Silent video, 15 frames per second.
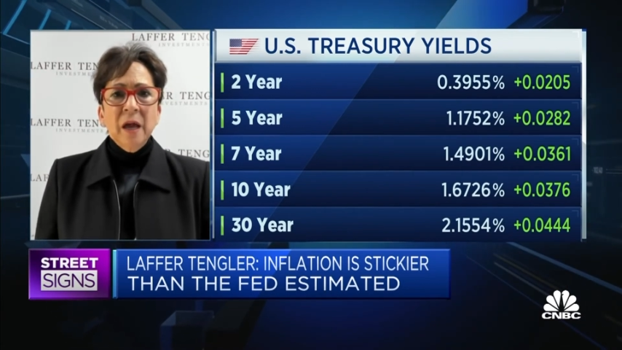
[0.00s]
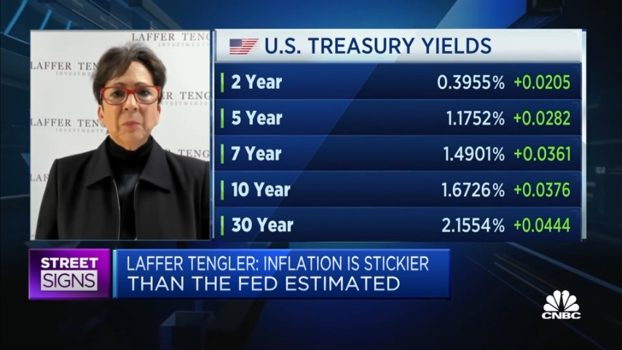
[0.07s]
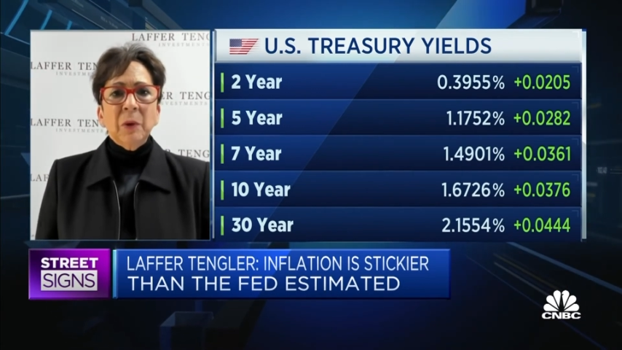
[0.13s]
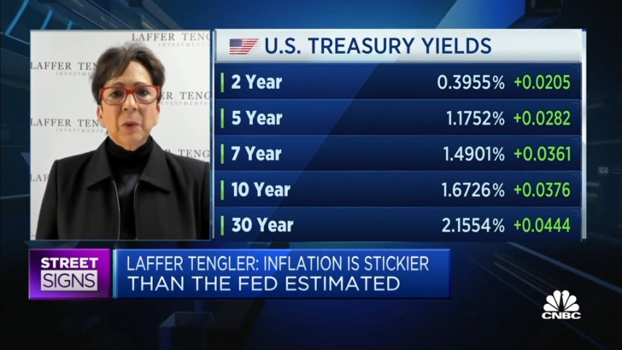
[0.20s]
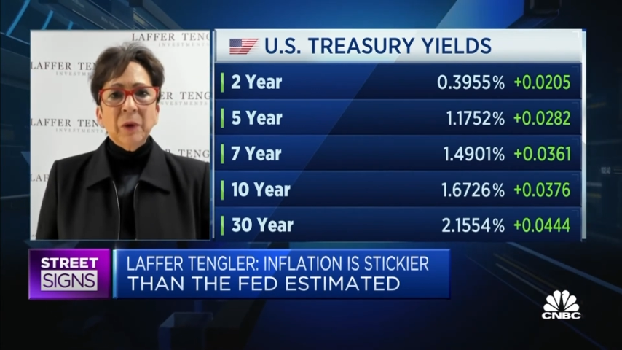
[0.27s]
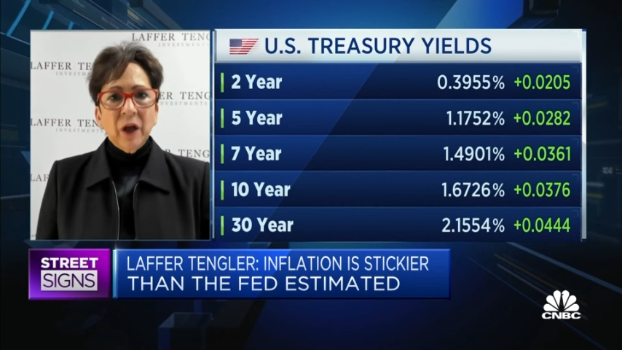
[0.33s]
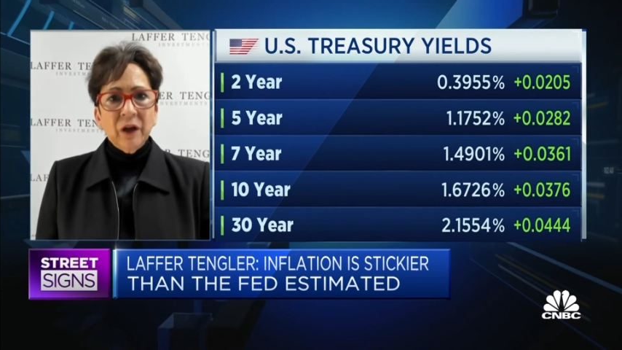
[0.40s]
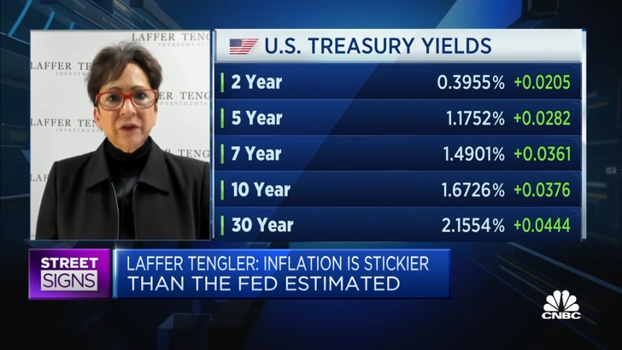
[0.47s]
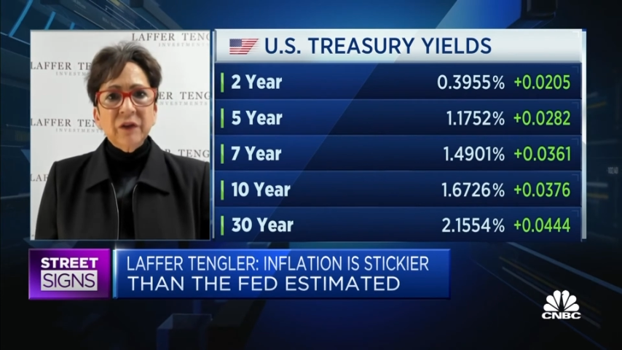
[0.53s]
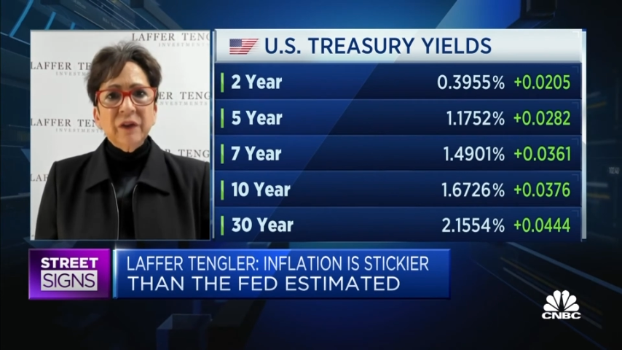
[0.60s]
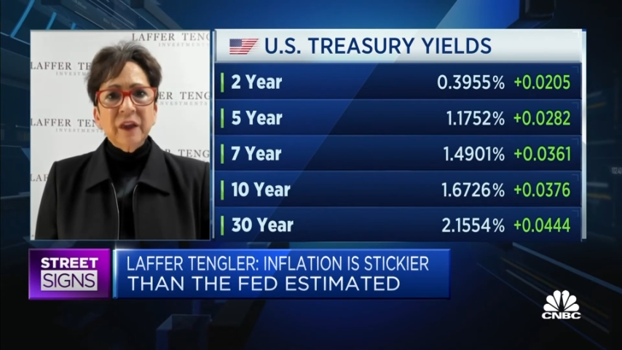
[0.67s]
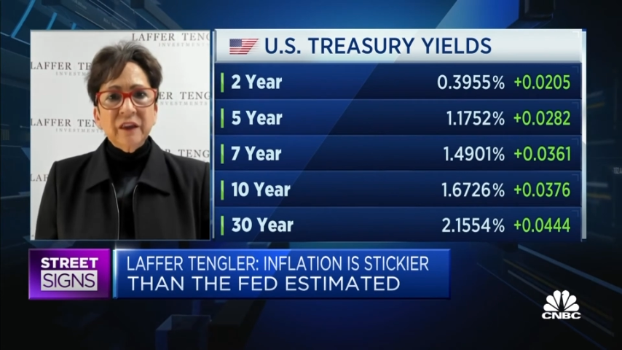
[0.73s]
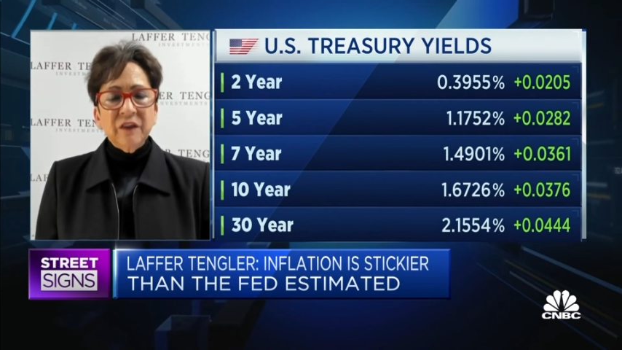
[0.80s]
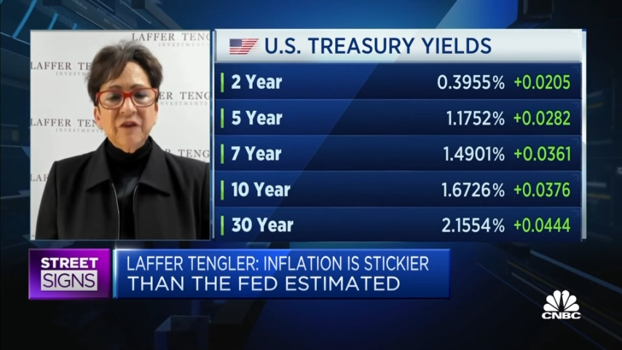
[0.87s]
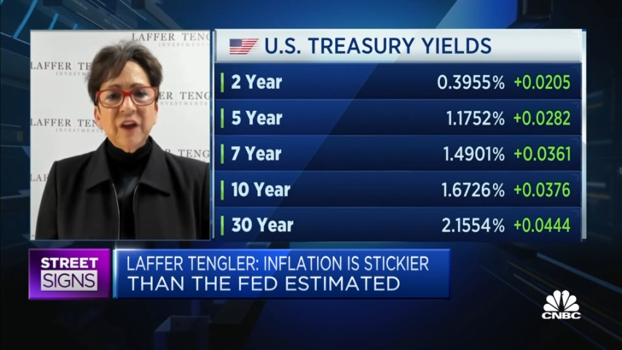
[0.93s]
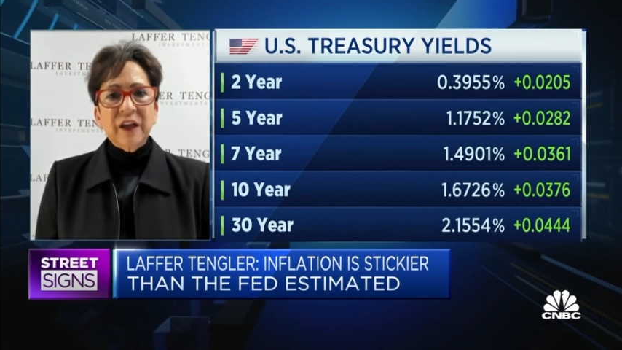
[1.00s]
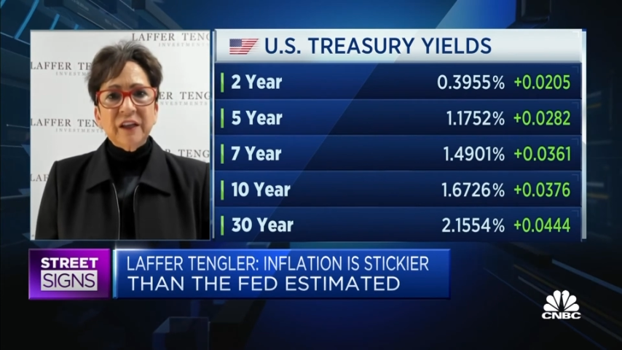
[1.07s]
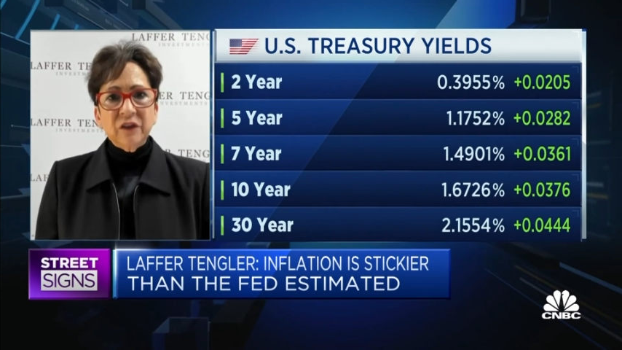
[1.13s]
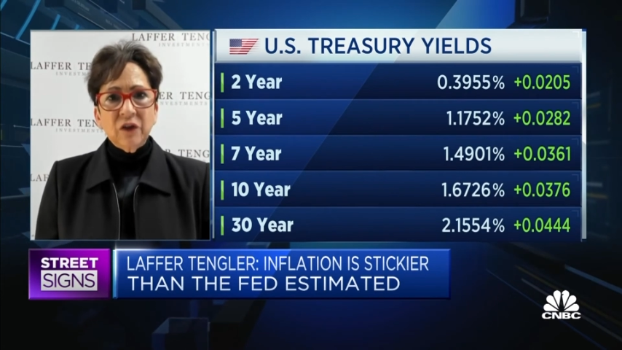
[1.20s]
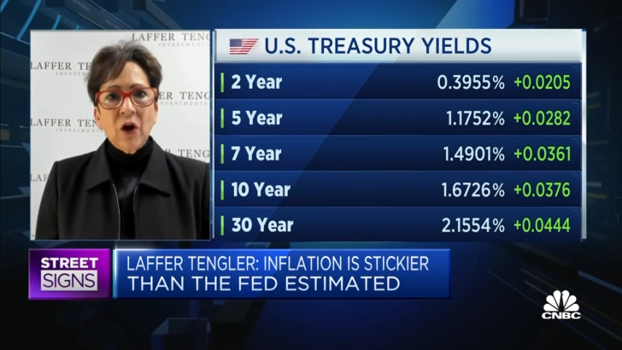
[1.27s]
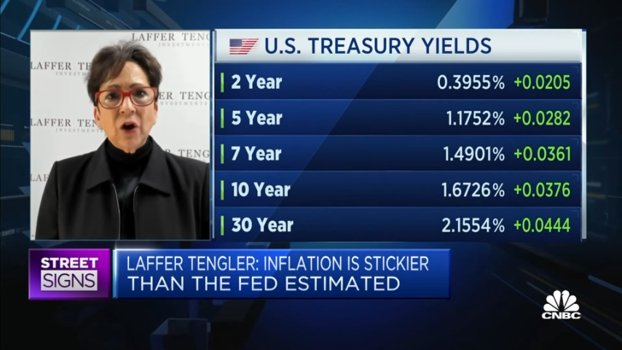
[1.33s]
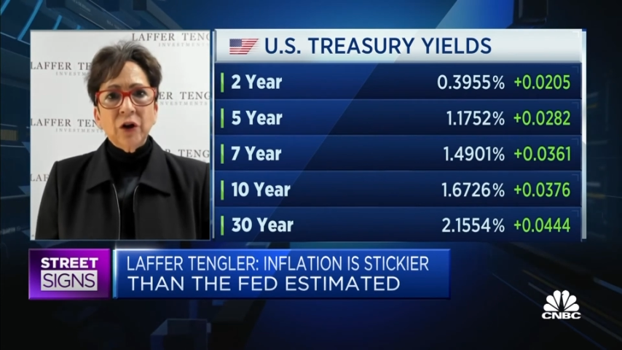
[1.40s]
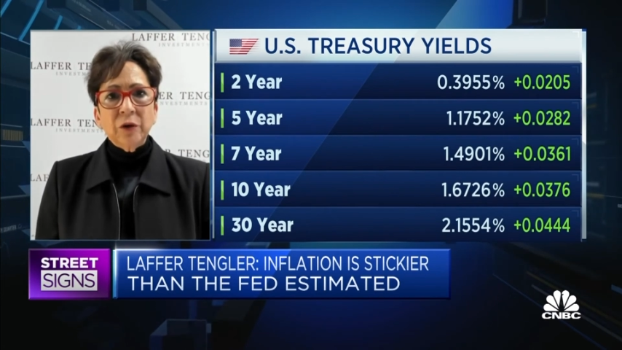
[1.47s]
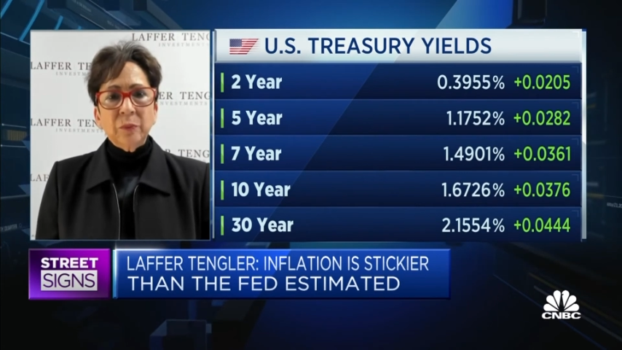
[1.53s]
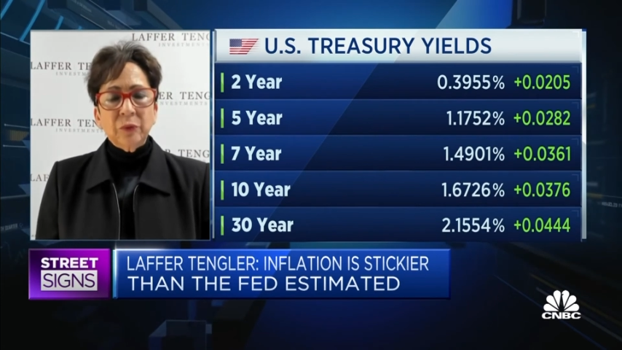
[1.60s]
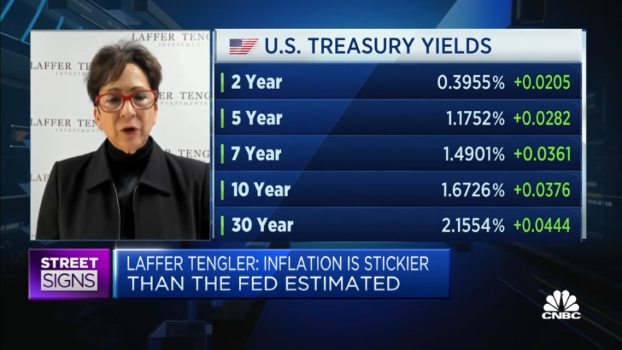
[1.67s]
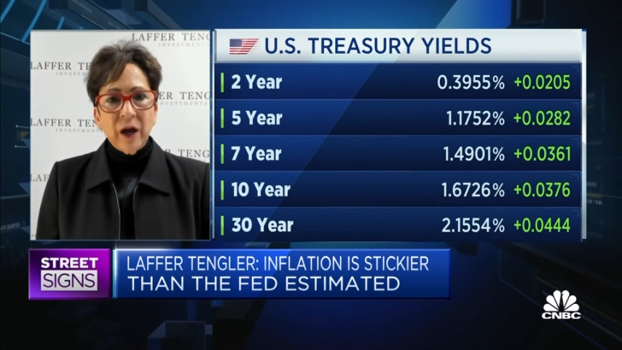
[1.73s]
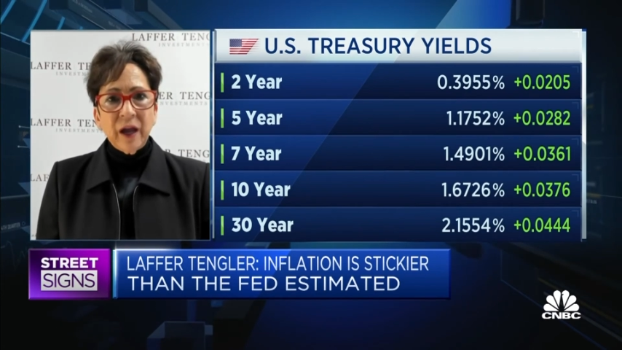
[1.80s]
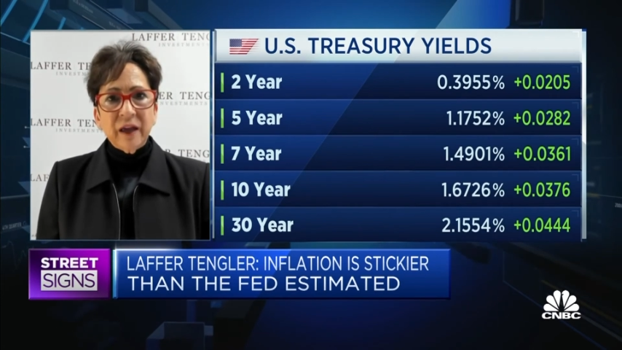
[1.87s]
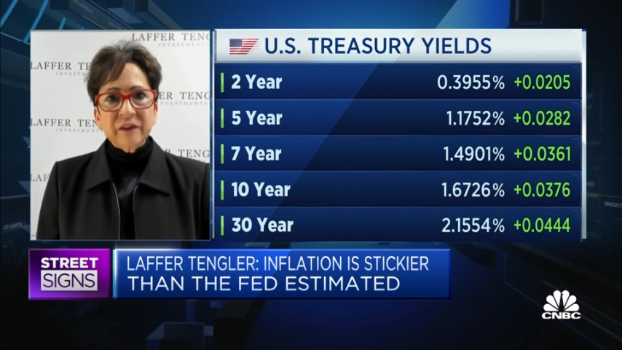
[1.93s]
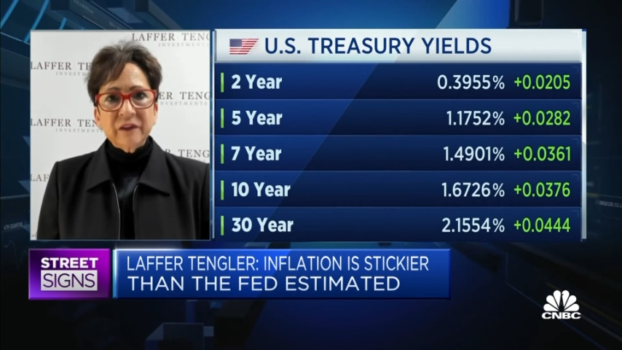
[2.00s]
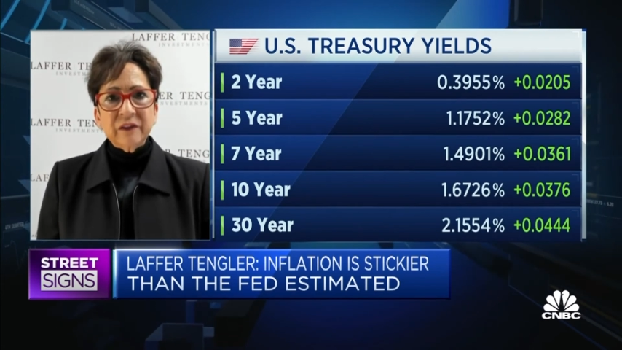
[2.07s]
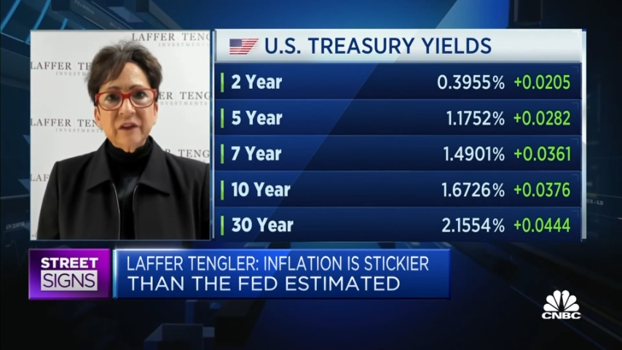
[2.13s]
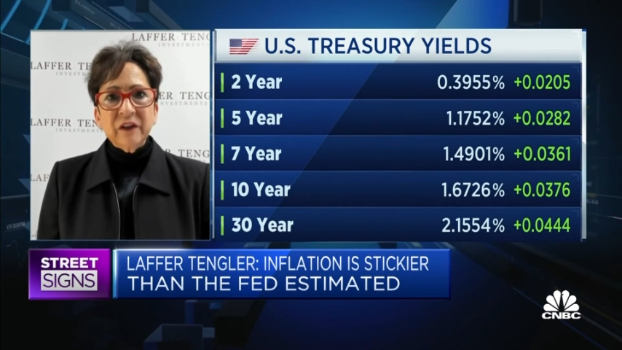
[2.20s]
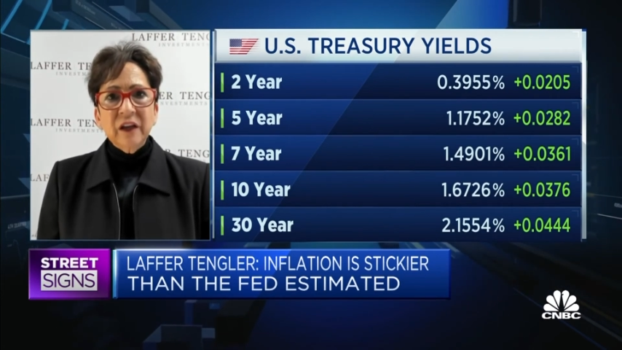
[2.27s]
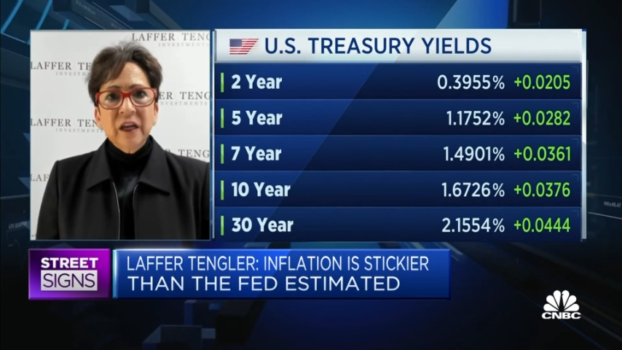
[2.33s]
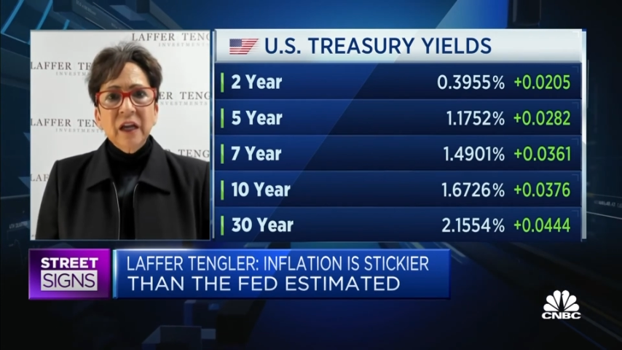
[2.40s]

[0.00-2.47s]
but we also think the fed is hard pressed